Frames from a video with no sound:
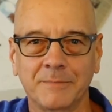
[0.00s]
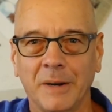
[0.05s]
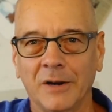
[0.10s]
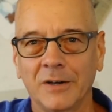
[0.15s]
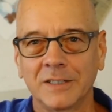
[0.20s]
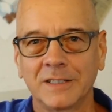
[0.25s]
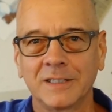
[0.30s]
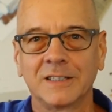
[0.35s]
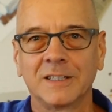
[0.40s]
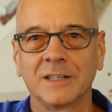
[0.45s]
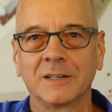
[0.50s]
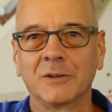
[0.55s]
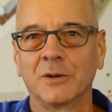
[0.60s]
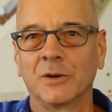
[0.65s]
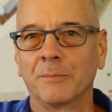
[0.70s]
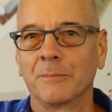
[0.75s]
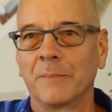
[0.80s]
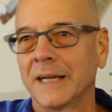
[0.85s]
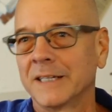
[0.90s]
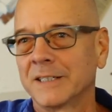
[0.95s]
Paris is the
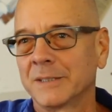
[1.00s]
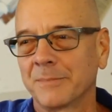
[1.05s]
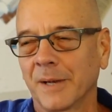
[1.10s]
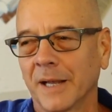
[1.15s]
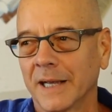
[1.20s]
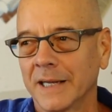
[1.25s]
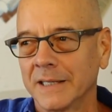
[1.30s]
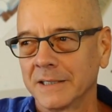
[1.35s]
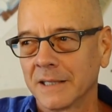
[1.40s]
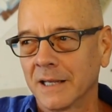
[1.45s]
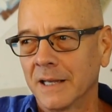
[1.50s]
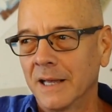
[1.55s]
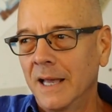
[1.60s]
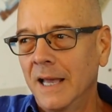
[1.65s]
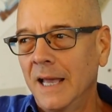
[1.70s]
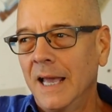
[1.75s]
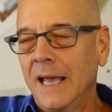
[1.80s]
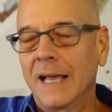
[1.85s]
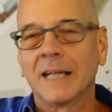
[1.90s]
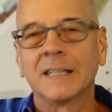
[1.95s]
best place.
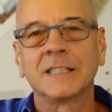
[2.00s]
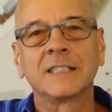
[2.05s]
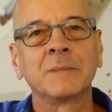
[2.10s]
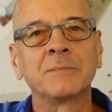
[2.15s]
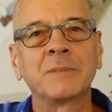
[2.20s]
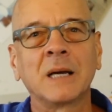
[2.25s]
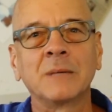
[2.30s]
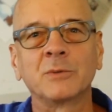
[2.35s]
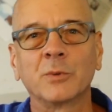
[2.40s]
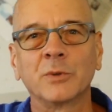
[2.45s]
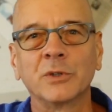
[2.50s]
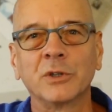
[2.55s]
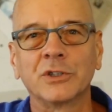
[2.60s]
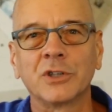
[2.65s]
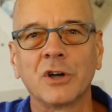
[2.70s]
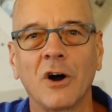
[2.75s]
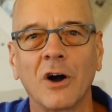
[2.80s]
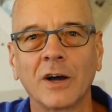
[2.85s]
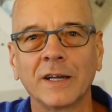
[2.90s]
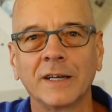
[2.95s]
And sometimes when you're
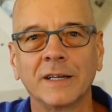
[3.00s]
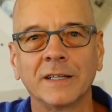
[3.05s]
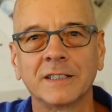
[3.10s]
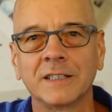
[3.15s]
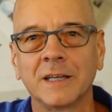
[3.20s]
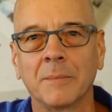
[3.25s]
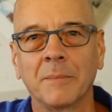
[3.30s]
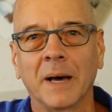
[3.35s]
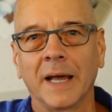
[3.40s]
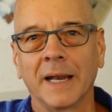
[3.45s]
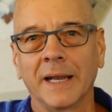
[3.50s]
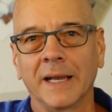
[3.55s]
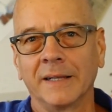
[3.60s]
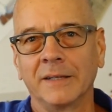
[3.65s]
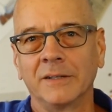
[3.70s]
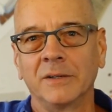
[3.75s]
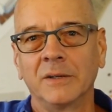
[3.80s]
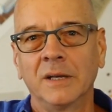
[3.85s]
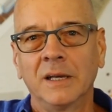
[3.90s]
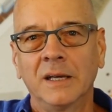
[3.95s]
talking to somebody
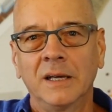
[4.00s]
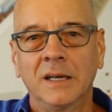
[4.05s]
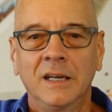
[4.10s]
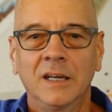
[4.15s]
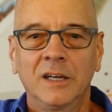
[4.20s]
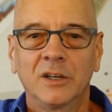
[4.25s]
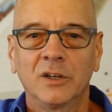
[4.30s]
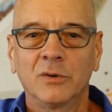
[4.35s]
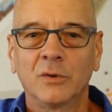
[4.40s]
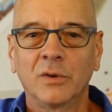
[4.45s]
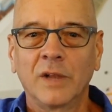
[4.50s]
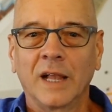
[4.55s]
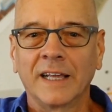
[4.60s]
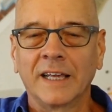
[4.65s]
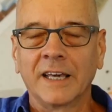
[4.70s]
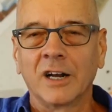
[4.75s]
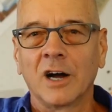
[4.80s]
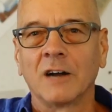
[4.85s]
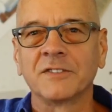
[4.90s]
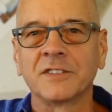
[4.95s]
and you like
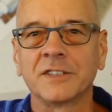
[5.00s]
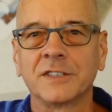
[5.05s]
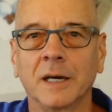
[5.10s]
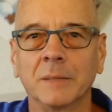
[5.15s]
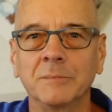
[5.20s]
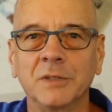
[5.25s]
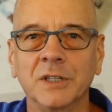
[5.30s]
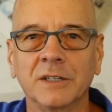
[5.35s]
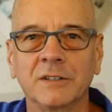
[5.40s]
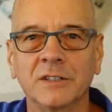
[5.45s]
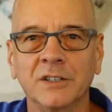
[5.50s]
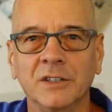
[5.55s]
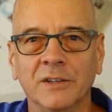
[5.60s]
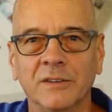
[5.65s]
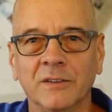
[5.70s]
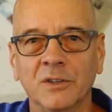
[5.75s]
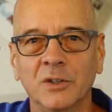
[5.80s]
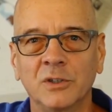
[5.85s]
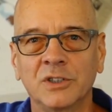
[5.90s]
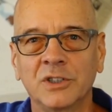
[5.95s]
get off subject
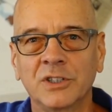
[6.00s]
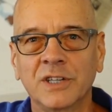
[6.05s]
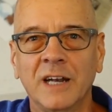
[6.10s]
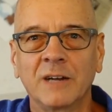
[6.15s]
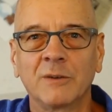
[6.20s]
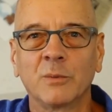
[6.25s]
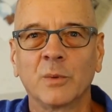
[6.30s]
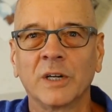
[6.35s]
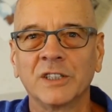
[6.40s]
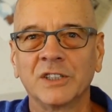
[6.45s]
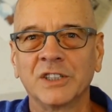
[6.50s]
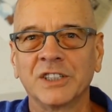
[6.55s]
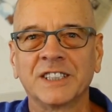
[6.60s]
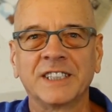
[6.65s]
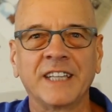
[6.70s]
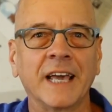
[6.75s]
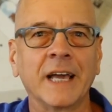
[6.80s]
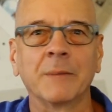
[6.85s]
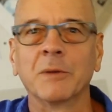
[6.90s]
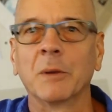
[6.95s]
and you kind of want to just
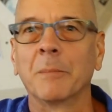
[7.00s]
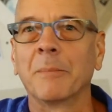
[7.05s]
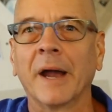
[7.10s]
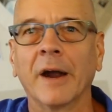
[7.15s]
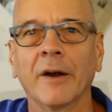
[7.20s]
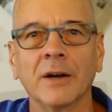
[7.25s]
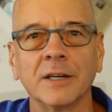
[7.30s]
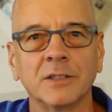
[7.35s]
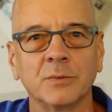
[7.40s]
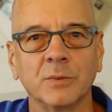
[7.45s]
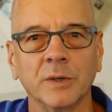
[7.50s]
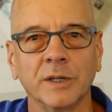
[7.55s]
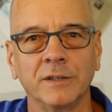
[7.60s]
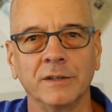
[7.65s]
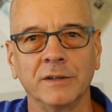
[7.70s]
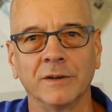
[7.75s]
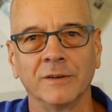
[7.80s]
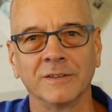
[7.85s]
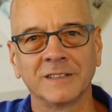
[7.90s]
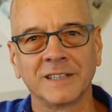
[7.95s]
take them to Paris with
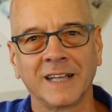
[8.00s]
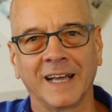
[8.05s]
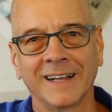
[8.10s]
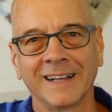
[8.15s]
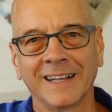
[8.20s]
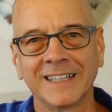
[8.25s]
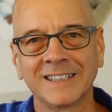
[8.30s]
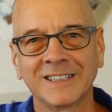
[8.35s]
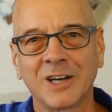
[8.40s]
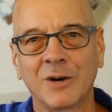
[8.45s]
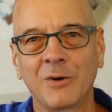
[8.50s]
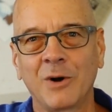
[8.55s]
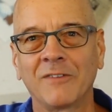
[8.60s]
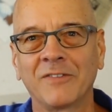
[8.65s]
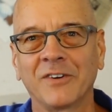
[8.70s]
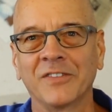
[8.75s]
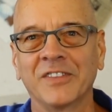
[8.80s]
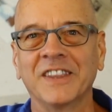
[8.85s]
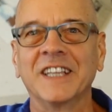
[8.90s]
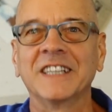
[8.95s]
you. It's like, let's go off
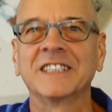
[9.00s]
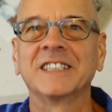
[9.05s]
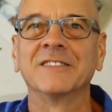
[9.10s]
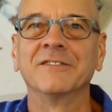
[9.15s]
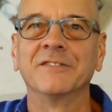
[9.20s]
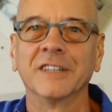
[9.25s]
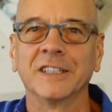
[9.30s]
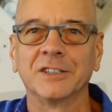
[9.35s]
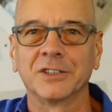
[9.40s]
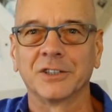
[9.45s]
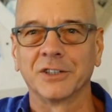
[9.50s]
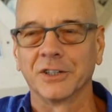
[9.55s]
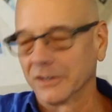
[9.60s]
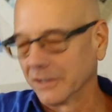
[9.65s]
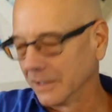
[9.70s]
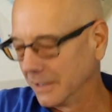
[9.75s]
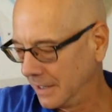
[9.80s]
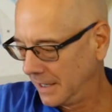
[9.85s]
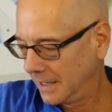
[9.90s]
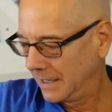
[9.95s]
on this adventure.
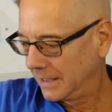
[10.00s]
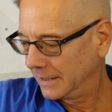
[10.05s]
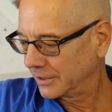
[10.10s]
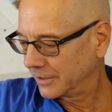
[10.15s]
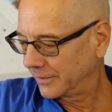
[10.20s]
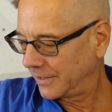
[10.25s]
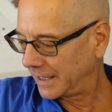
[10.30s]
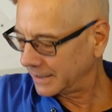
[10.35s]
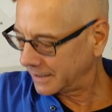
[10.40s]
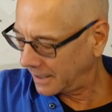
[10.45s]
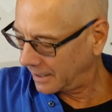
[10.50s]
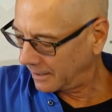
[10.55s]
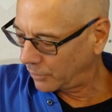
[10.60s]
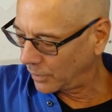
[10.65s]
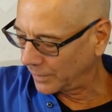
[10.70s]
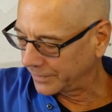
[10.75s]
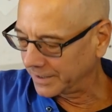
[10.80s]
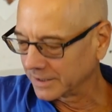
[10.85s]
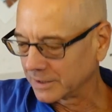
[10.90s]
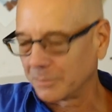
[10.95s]
So that's kind of
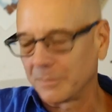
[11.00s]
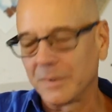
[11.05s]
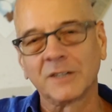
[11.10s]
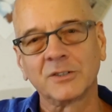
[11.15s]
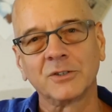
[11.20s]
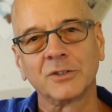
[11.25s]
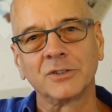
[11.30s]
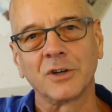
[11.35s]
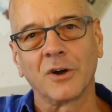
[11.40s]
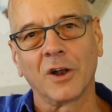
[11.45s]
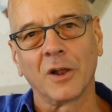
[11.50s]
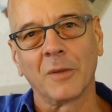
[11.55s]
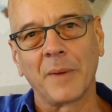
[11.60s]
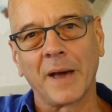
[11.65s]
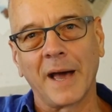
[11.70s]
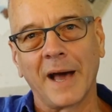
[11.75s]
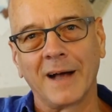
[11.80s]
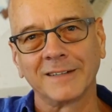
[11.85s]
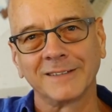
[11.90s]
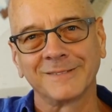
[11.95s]
what this picture is all
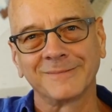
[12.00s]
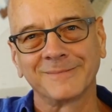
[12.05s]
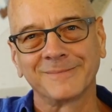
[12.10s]
about.